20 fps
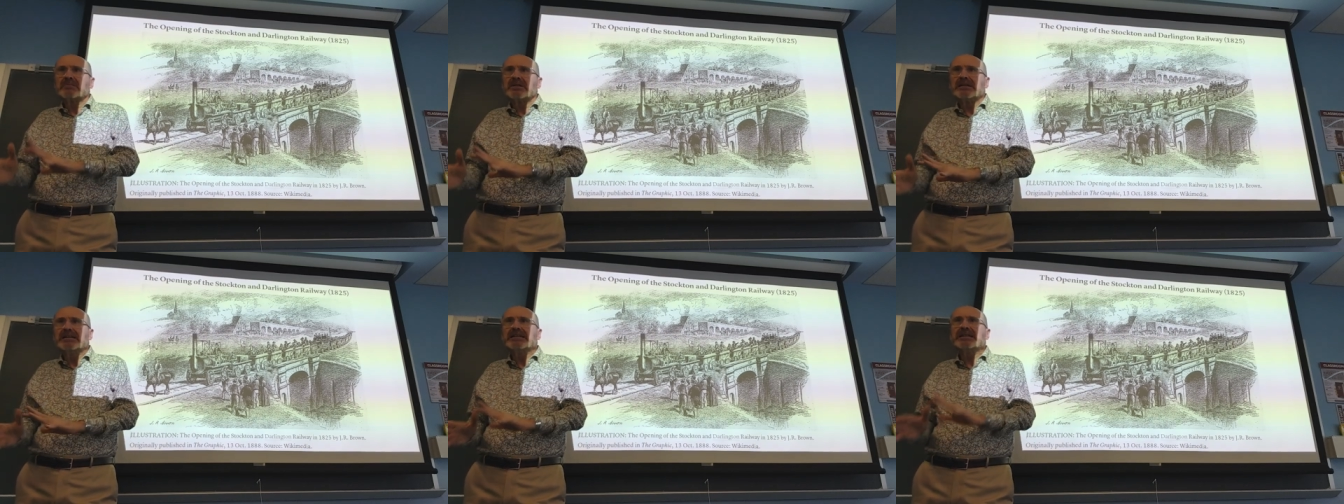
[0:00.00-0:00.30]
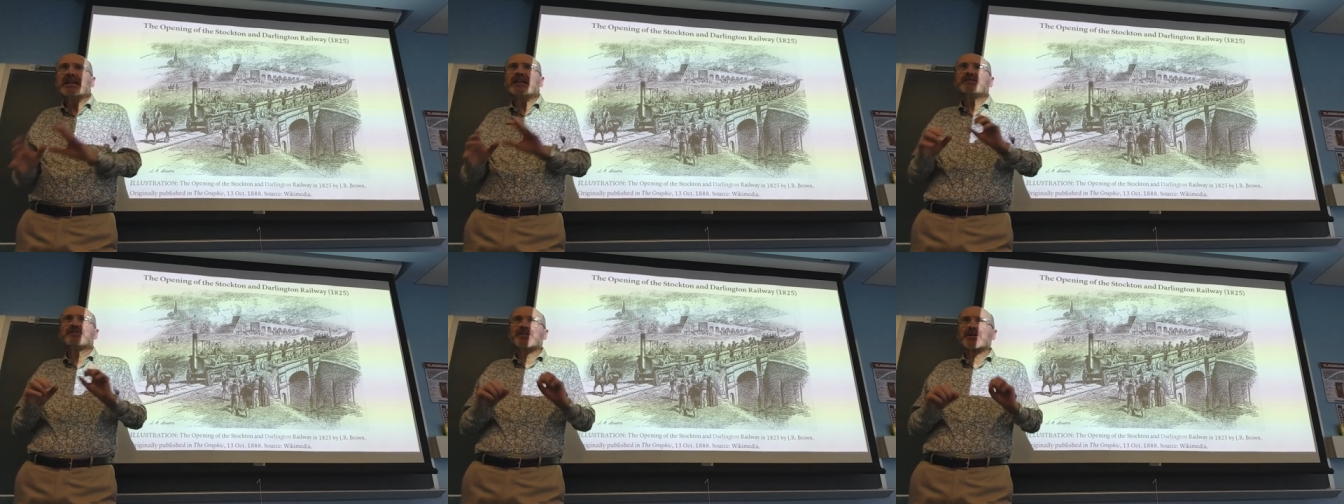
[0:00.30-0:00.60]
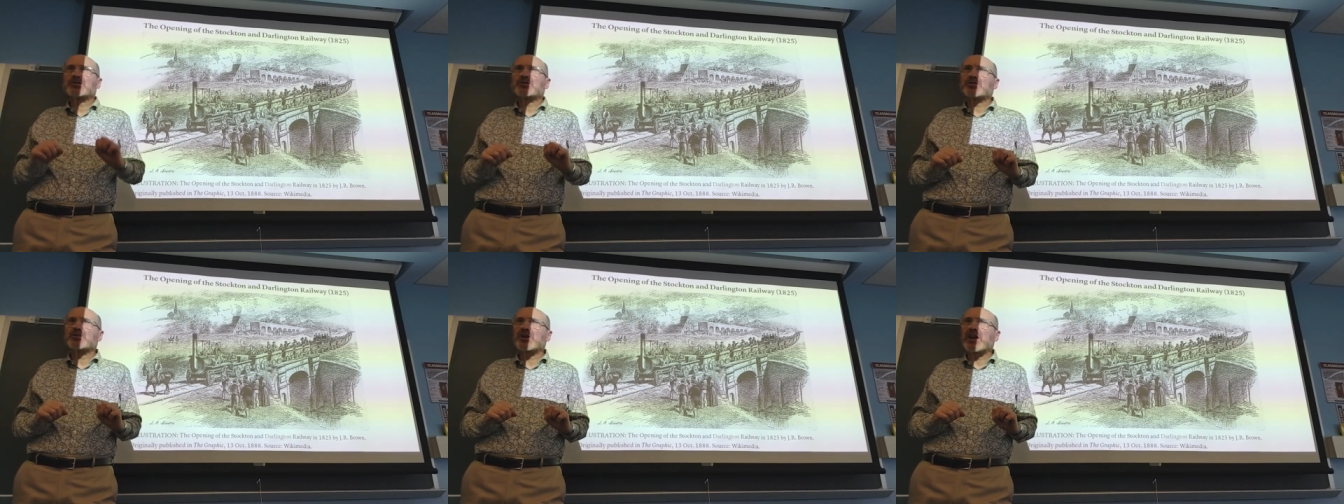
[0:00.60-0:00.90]
leave the
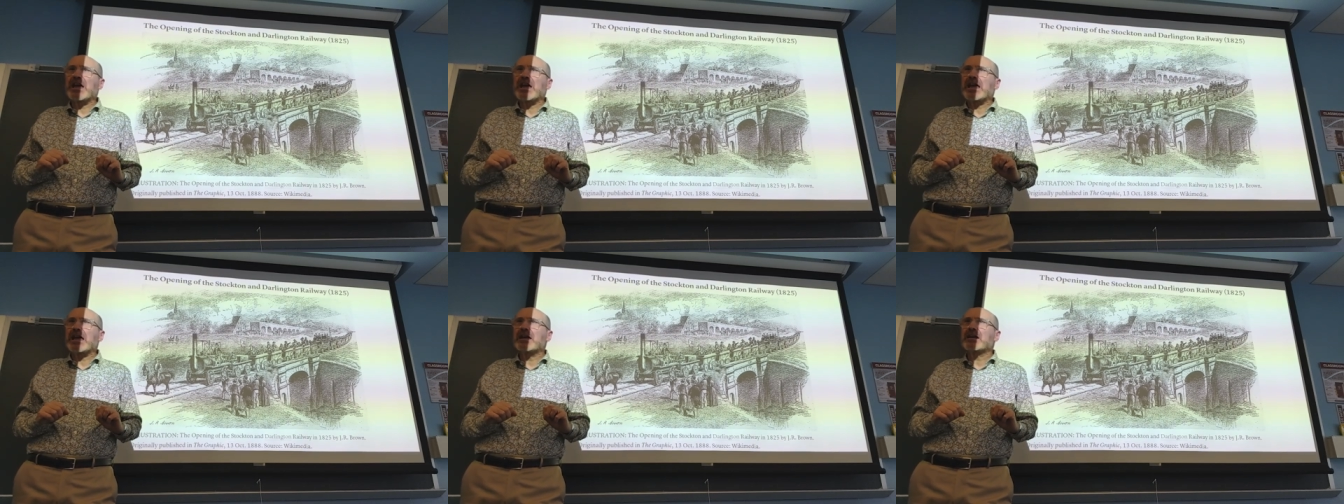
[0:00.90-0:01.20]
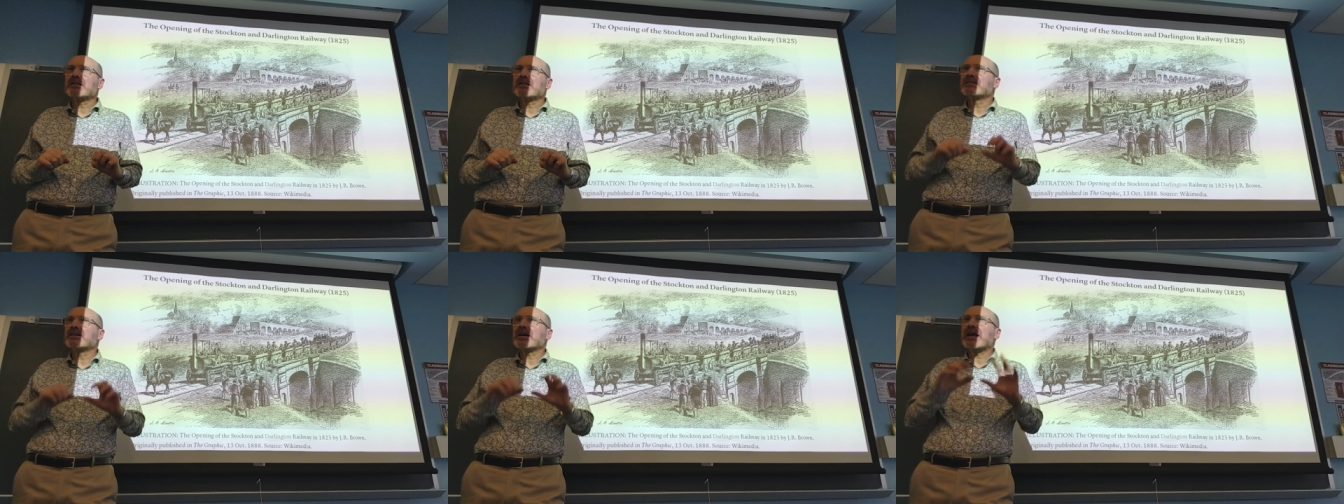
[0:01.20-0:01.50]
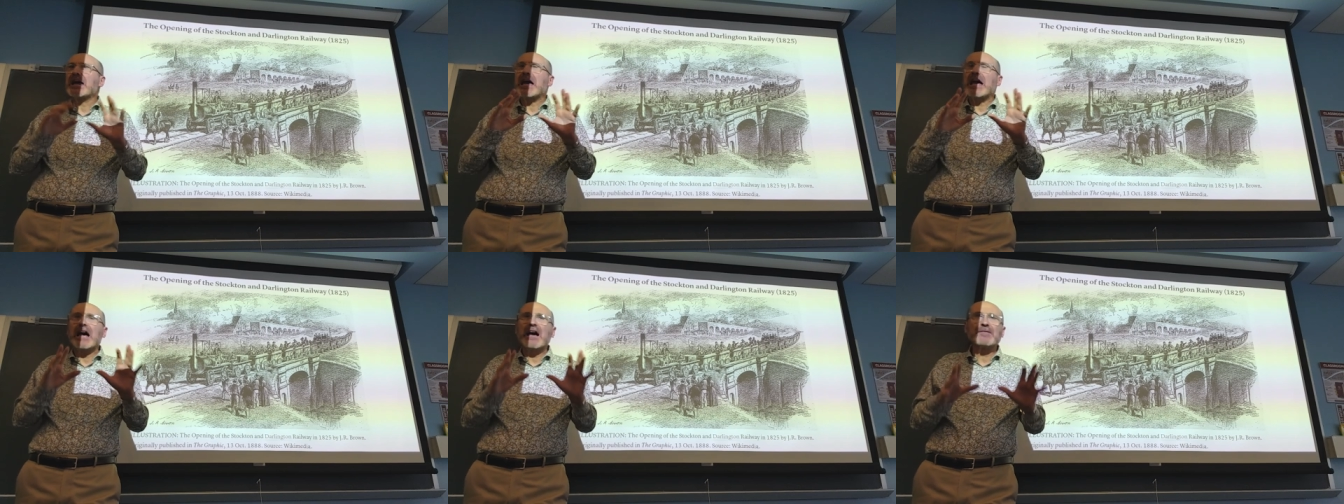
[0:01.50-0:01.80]
train, they
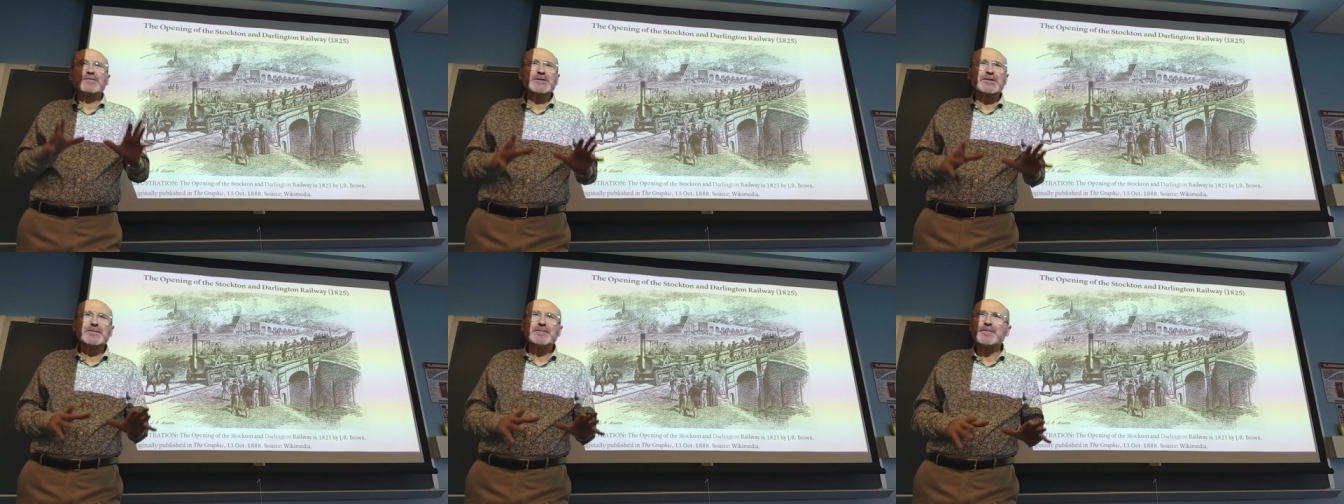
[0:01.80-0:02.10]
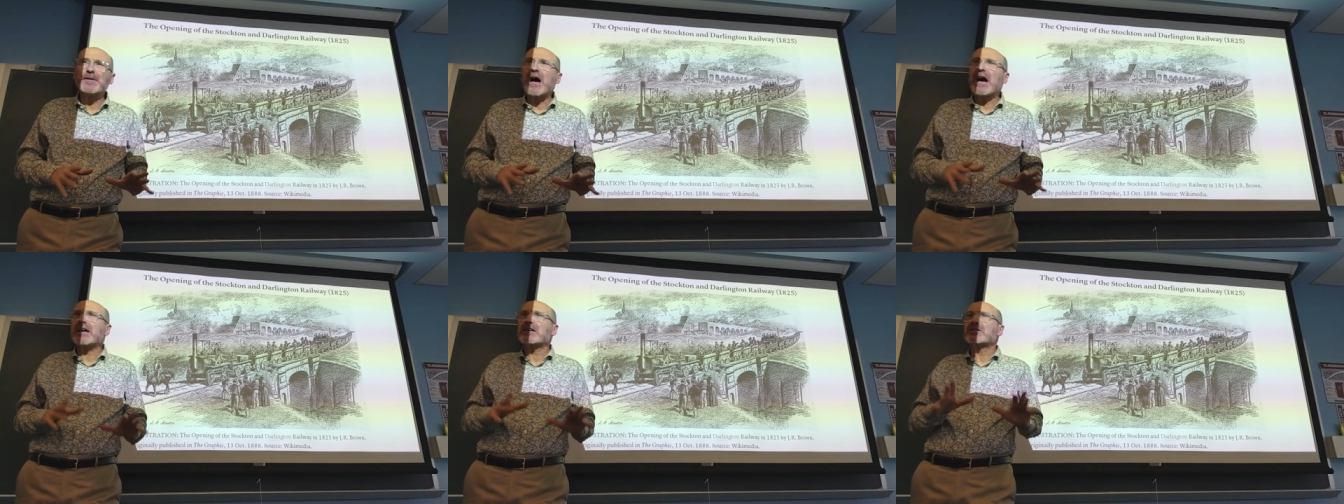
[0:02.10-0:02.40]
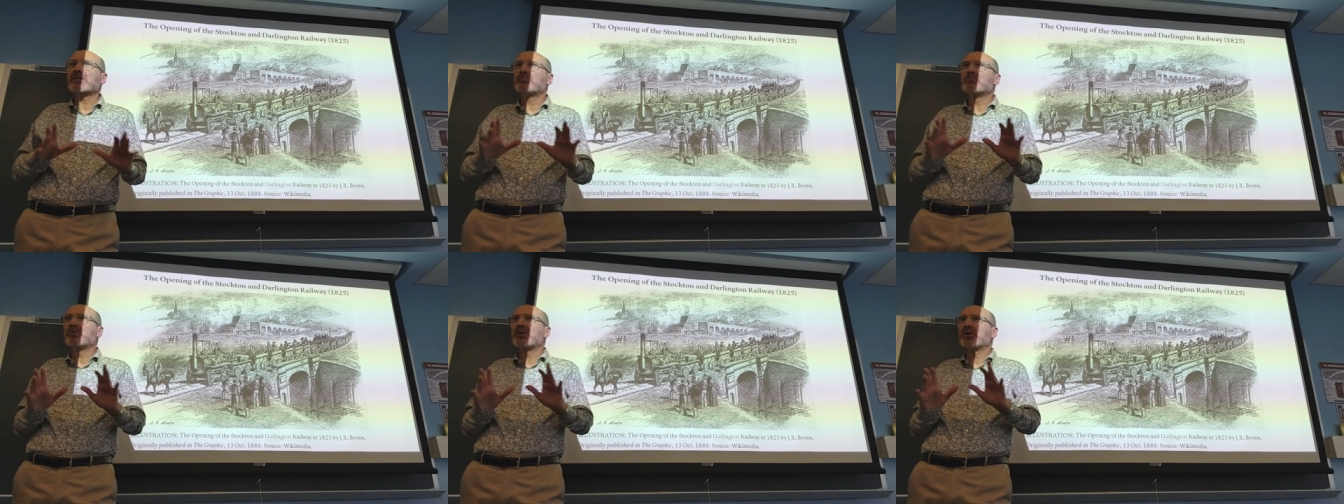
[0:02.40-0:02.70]
have to find
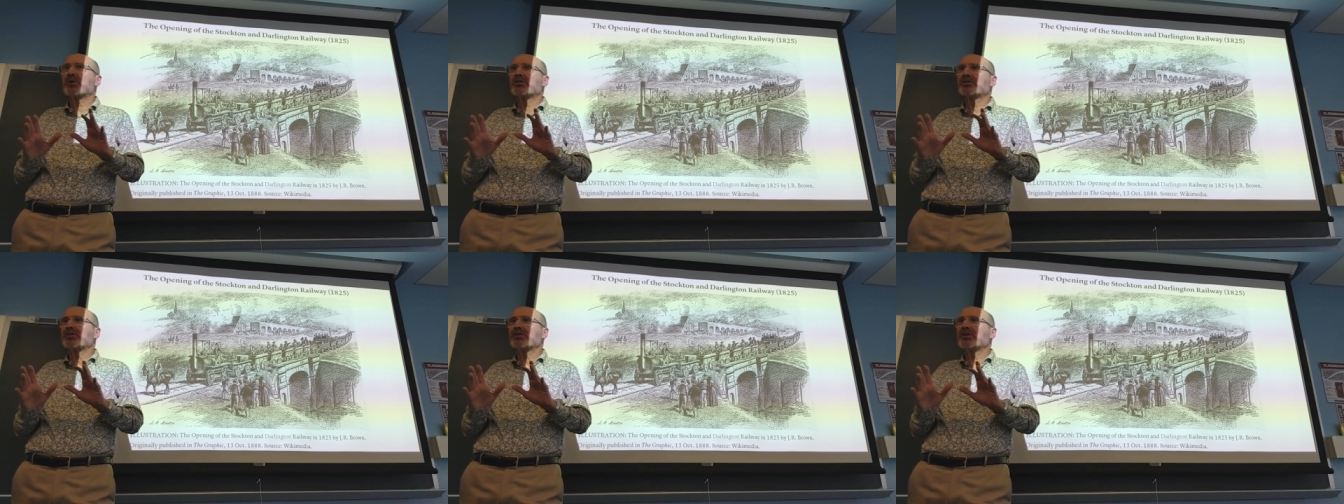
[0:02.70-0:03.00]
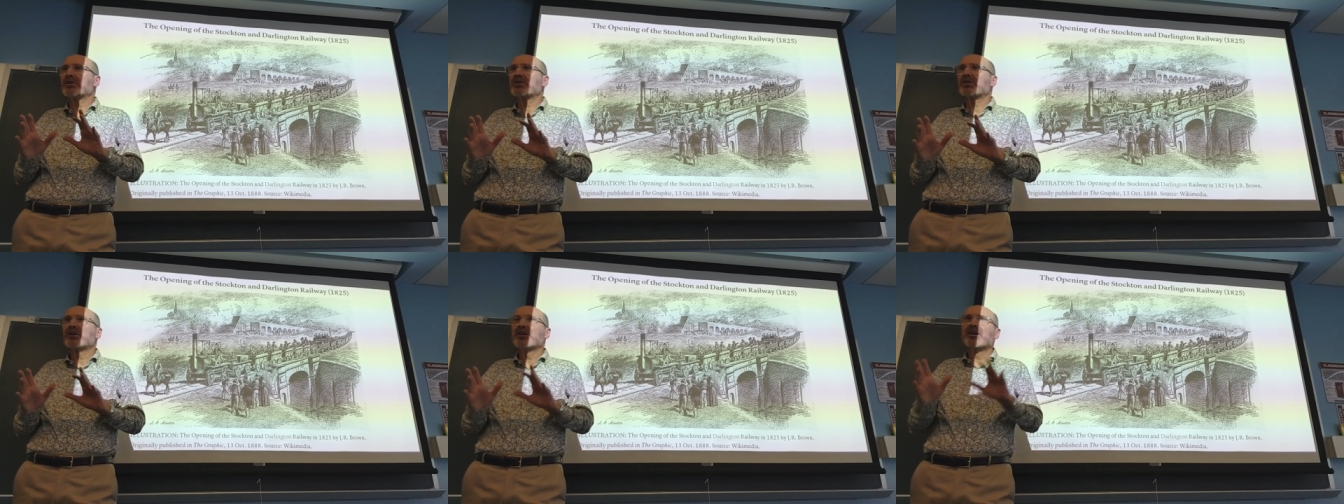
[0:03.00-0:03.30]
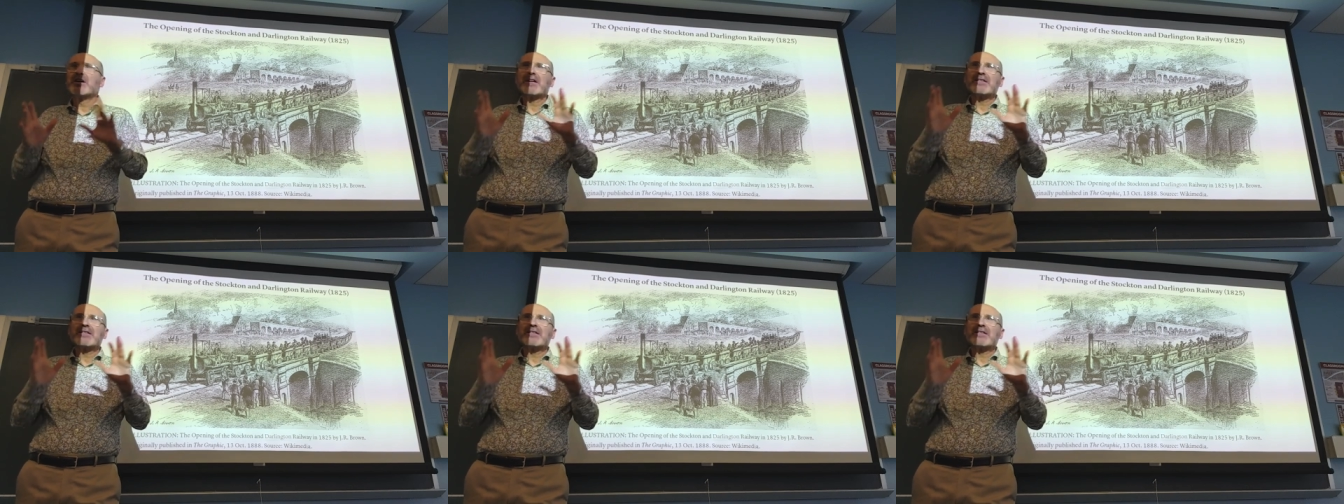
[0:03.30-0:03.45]
the murderer,